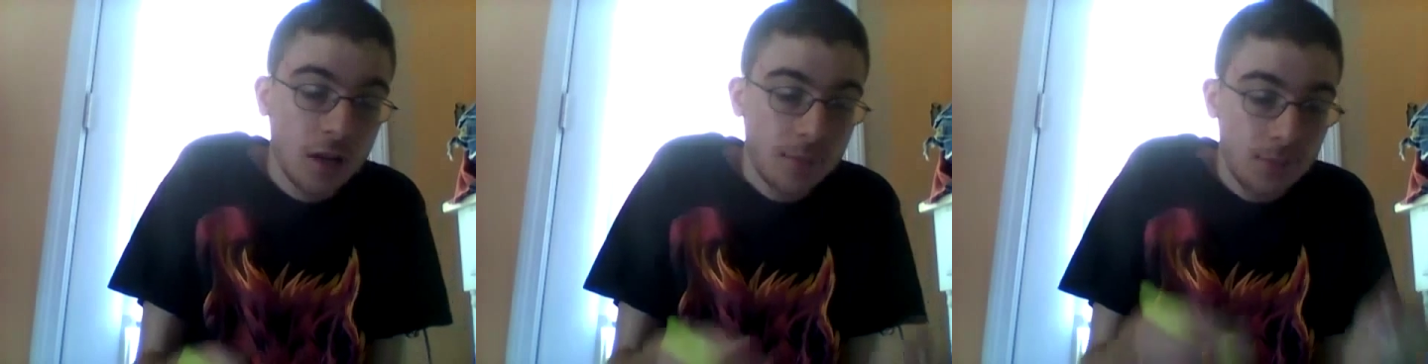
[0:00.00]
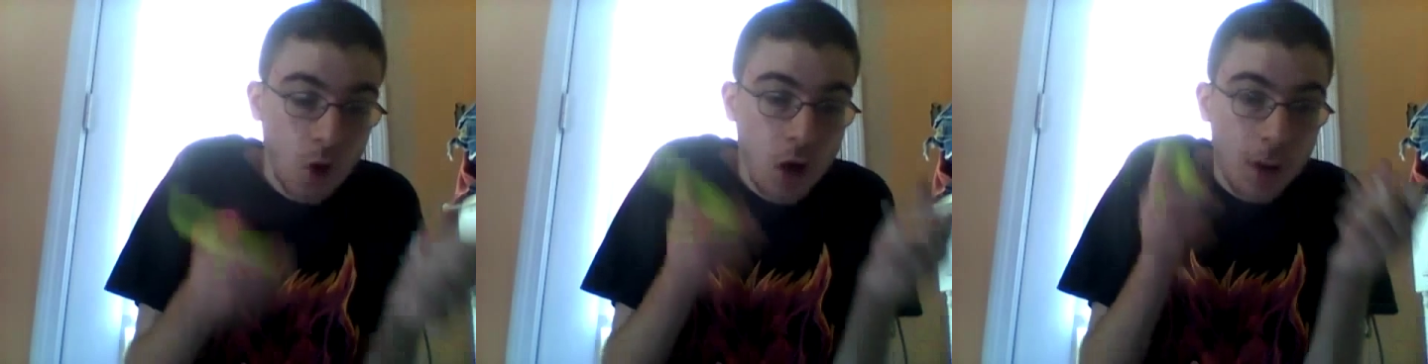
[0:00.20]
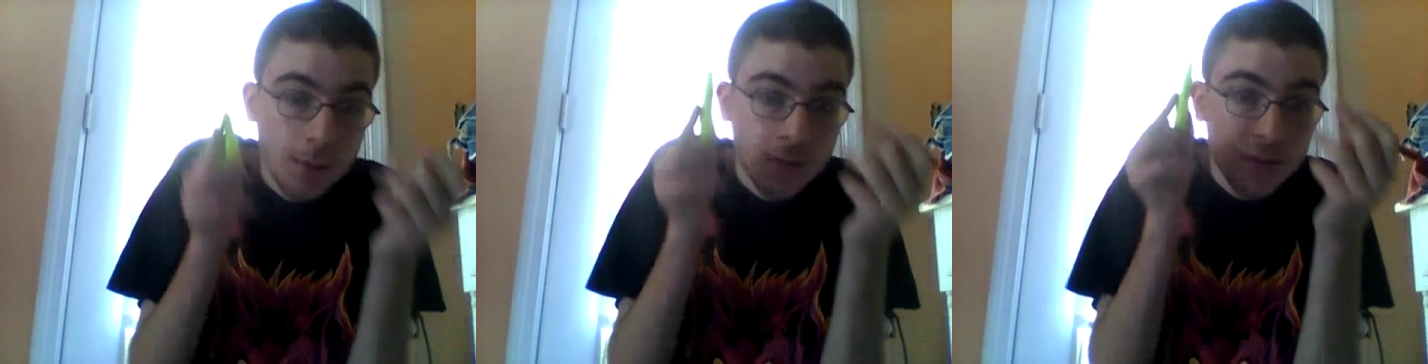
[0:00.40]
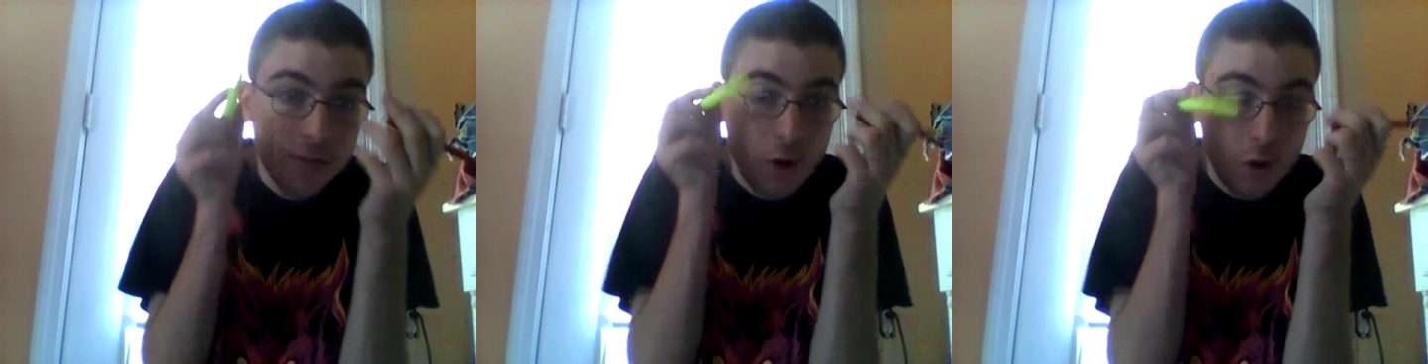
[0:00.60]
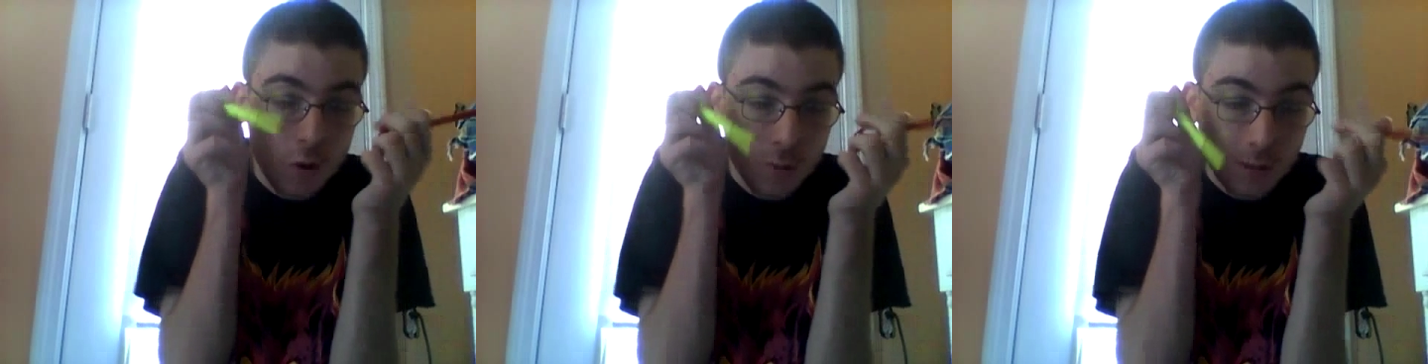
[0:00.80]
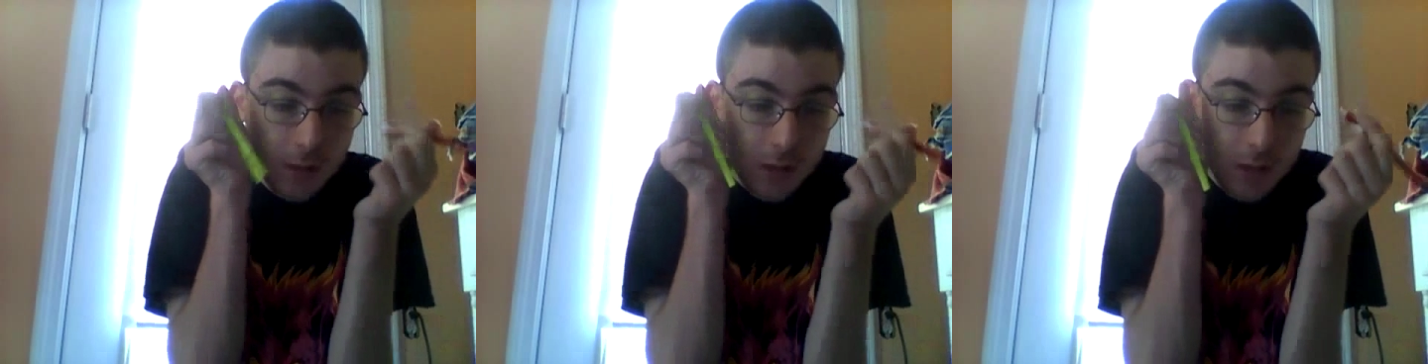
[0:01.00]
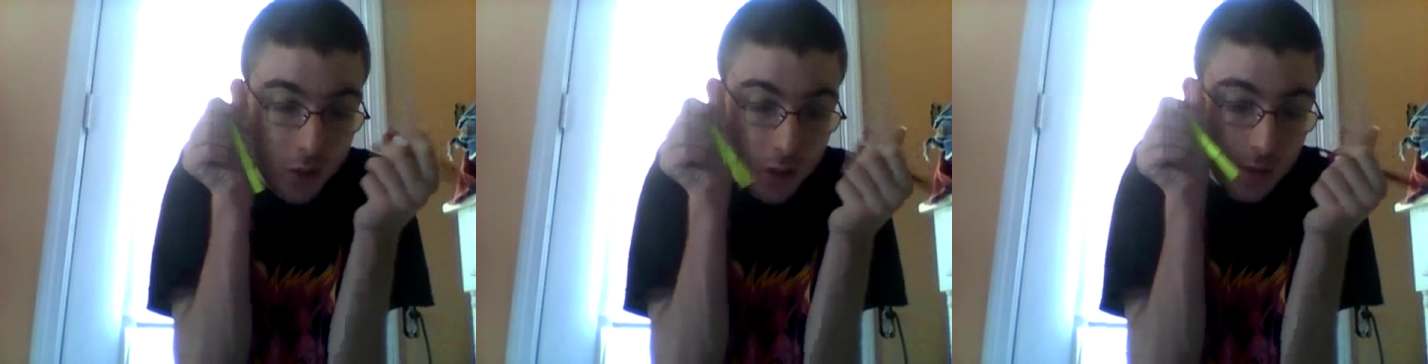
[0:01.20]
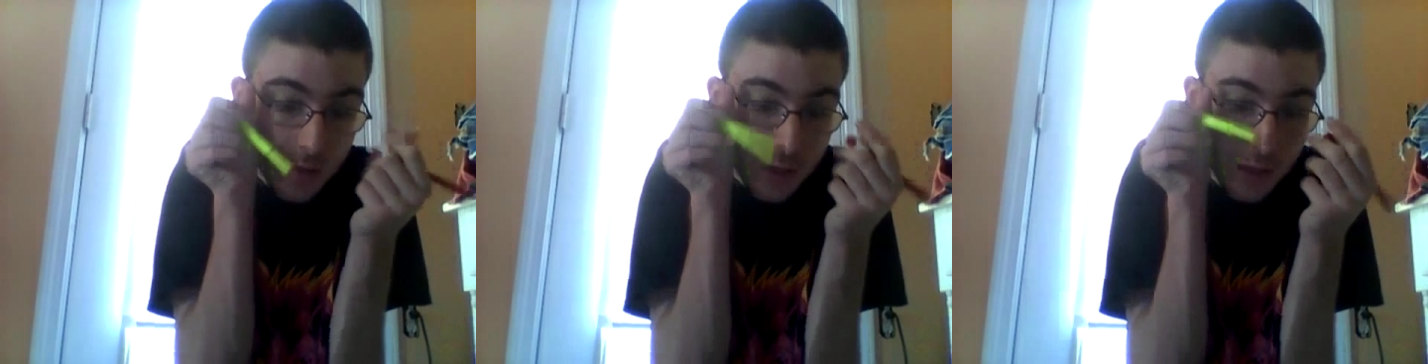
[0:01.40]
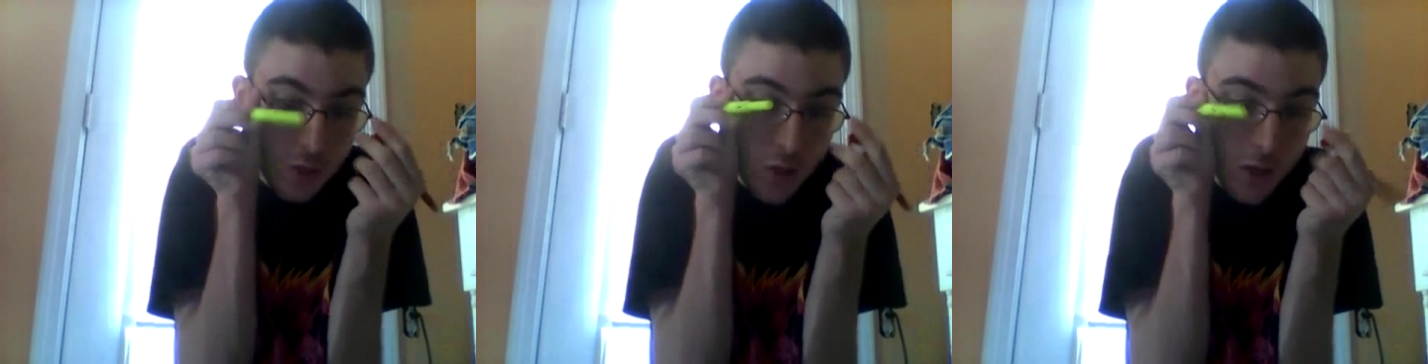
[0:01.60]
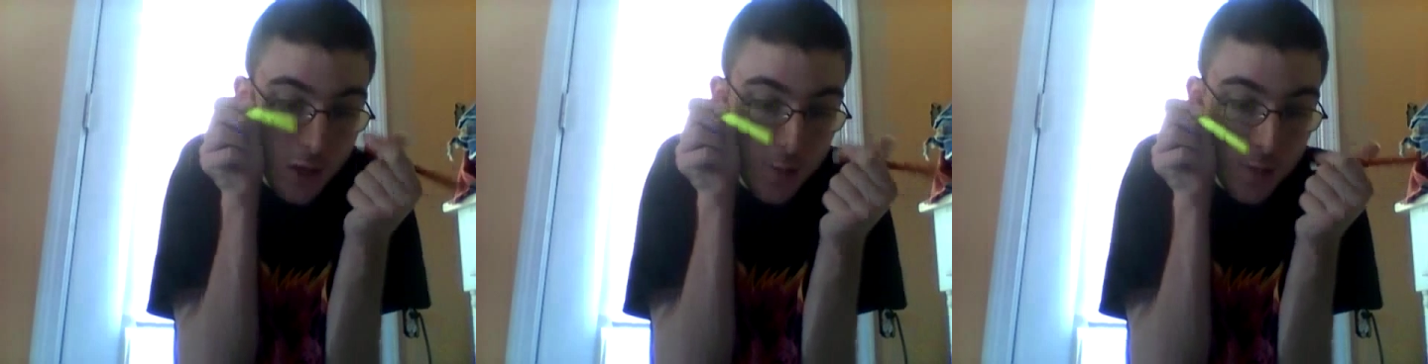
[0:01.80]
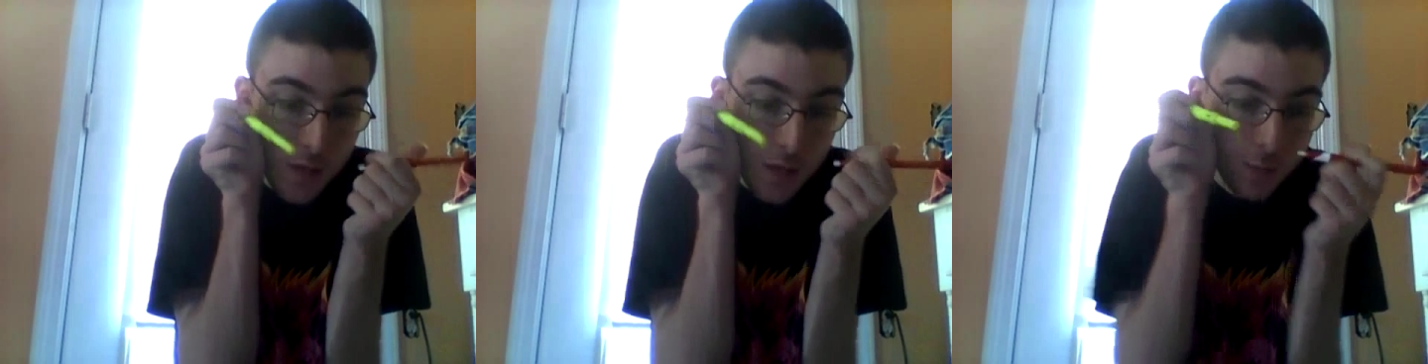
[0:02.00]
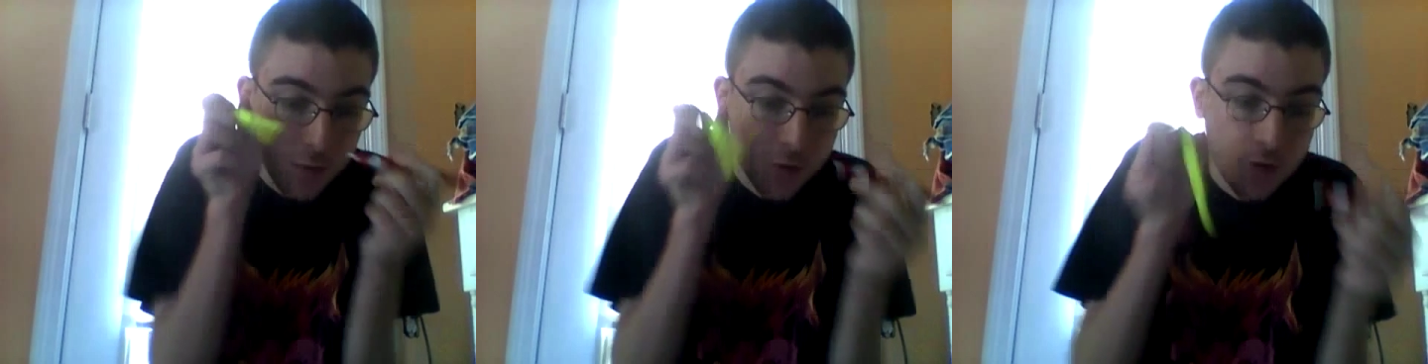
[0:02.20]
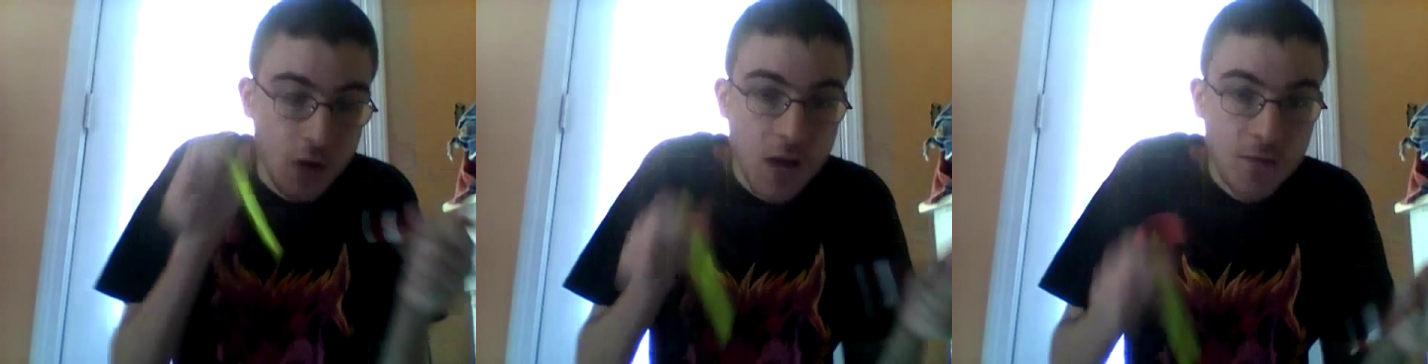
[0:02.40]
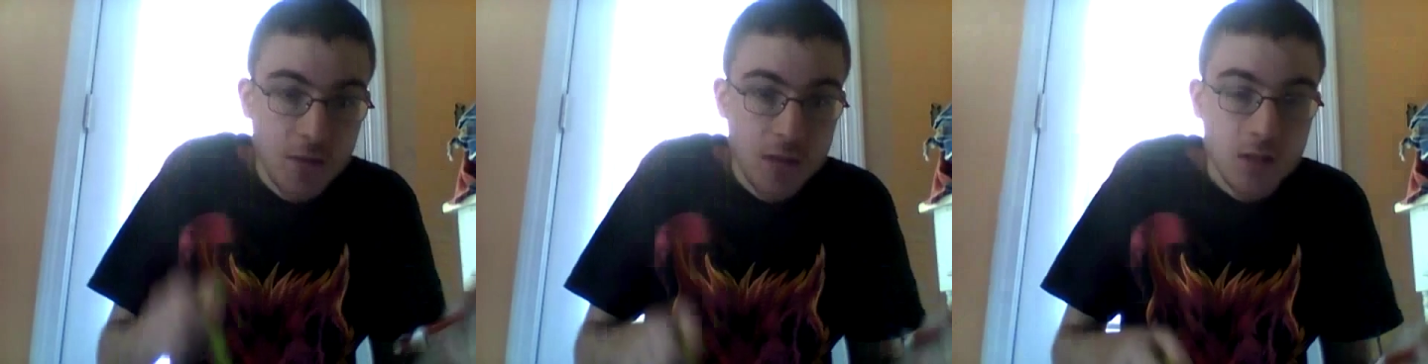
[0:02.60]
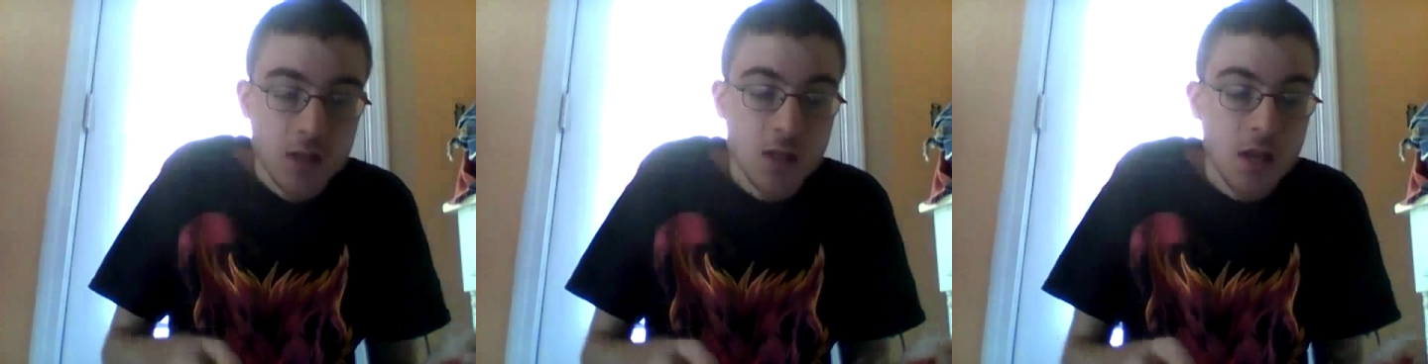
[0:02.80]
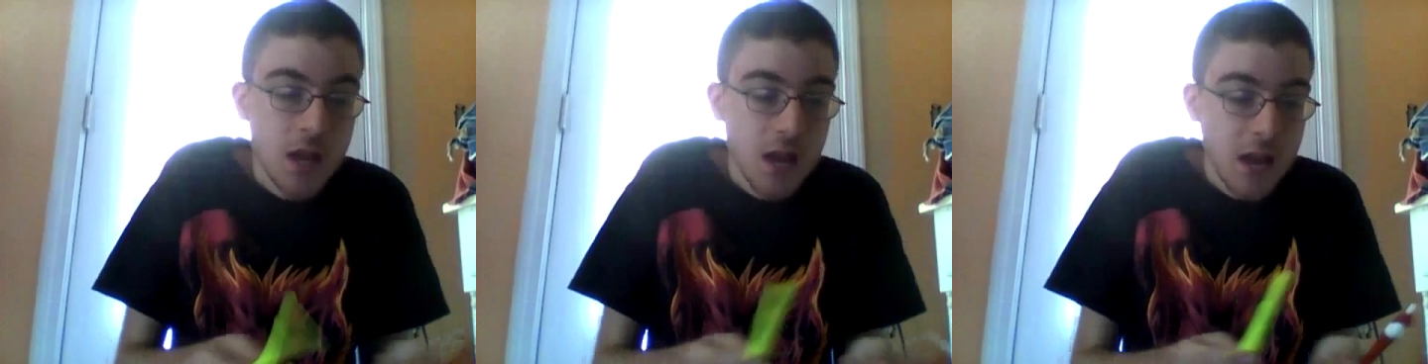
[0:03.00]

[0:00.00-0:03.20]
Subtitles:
mom's phone, because obviously he's not going to pick up for Travis.